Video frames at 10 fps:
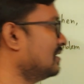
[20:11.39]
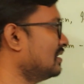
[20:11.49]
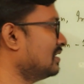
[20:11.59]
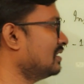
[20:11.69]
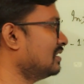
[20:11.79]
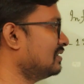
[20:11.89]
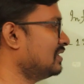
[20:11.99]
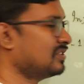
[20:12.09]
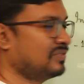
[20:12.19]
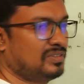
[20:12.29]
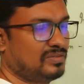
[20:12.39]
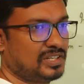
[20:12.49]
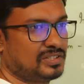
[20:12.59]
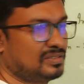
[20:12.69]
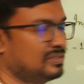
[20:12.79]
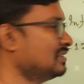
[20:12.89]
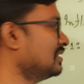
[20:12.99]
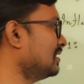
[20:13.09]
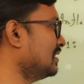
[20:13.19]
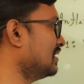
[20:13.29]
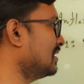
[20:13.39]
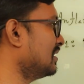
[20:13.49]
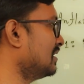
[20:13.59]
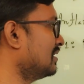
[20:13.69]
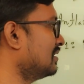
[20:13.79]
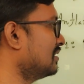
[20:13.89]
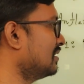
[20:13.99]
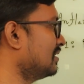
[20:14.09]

the rate of inflation in the